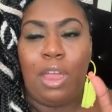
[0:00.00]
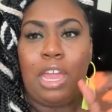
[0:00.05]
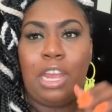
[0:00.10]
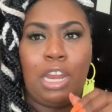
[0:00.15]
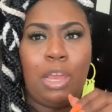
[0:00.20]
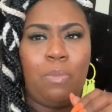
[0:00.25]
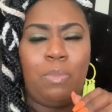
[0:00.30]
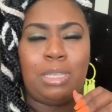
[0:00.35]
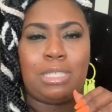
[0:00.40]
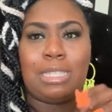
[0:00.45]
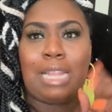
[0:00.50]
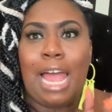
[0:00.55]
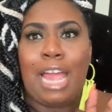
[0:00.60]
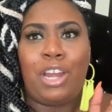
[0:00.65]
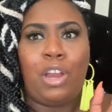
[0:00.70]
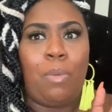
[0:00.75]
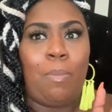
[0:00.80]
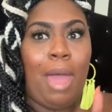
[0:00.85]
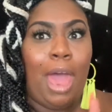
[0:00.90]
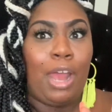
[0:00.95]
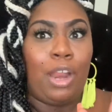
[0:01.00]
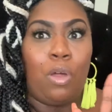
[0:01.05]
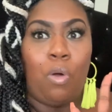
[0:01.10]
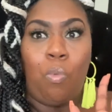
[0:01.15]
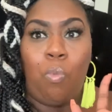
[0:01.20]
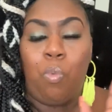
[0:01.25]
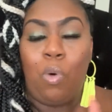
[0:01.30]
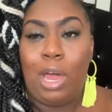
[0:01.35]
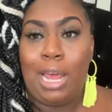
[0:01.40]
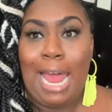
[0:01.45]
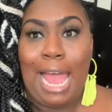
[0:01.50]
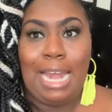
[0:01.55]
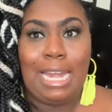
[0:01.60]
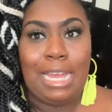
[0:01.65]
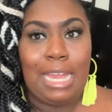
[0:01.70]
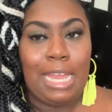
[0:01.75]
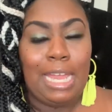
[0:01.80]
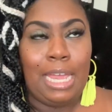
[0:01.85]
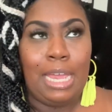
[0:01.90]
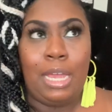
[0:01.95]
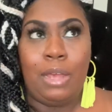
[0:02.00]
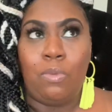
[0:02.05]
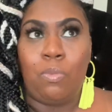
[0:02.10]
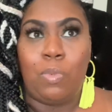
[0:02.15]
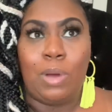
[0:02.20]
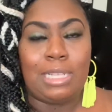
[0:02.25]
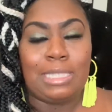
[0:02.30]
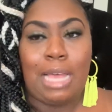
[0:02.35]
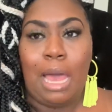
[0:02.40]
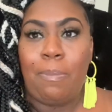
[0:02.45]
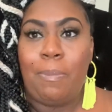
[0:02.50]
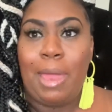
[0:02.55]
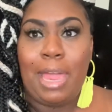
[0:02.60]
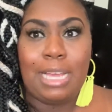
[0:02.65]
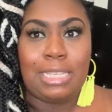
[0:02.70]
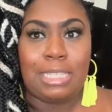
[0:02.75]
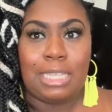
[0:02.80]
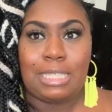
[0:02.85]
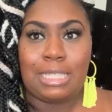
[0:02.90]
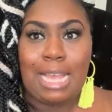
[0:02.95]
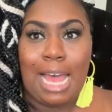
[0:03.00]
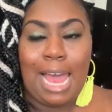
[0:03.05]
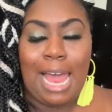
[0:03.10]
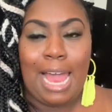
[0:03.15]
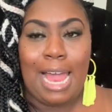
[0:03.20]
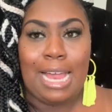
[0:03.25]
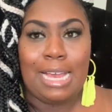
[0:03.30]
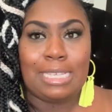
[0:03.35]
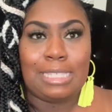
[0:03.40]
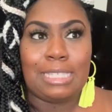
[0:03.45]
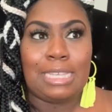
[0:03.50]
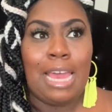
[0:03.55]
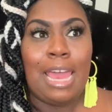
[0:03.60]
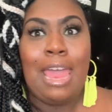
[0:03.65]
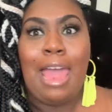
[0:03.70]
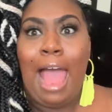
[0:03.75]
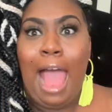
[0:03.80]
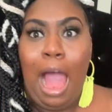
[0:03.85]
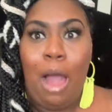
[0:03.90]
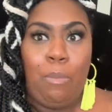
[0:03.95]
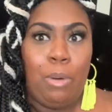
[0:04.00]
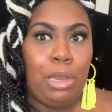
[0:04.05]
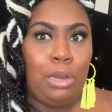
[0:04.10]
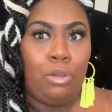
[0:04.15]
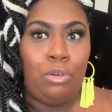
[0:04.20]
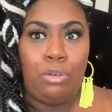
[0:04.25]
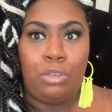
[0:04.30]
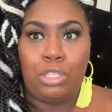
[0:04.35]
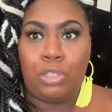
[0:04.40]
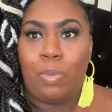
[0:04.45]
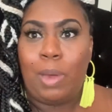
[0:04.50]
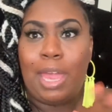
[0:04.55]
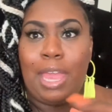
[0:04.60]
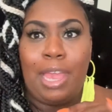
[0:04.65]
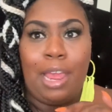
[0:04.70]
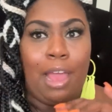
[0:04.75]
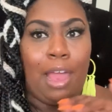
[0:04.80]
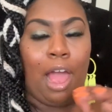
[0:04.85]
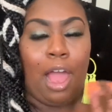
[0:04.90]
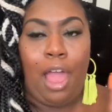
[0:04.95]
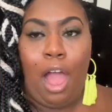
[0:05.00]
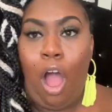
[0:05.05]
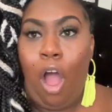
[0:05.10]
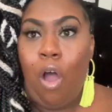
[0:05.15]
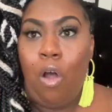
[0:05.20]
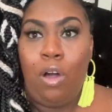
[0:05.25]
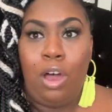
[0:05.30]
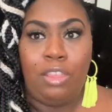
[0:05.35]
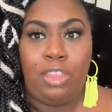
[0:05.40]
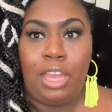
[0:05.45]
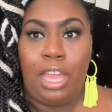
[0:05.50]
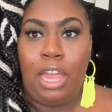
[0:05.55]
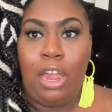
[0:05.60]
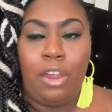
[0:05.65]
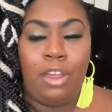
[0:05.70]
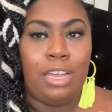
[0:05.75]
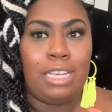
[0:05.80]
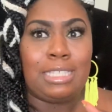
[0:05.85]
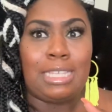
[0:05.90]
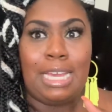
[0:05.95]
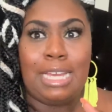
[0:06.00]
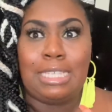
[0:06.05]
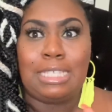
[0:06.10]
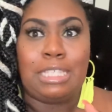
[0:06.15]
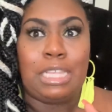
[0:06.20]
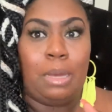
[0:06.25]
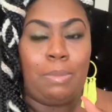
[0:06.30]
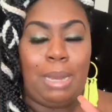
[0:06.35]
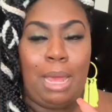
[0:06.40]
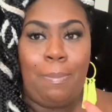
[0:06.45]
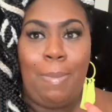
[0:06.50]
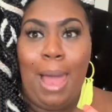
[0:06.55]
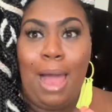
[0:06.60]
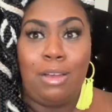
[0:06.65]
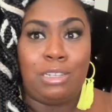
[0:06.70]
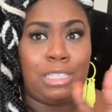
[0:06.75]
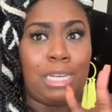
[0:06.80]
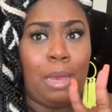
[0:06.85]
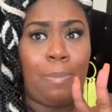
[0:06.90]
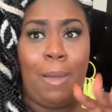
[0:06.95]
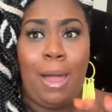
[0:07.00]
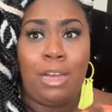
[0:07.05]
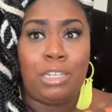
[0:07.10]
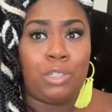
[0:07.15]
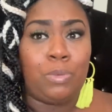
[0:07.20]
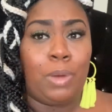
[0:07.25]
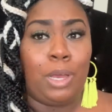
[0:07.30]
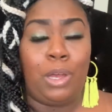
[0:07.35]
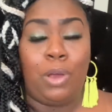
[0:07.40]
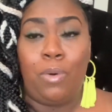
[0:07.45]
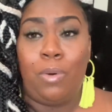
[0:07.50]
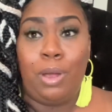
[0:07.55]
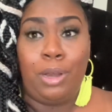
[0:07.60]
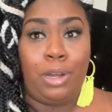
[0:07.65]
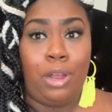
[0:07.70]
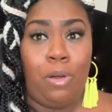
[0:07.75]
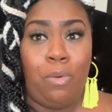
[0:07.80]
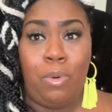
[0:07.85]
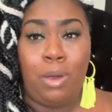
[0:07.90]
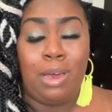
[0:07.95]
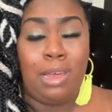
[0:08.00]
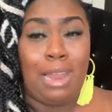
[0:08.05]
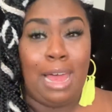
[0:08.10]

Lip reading: And it was like, no matter what I did, what type of exercise, I would lose weight in all other areas except that pouch. That pouch wasn't going nowhere.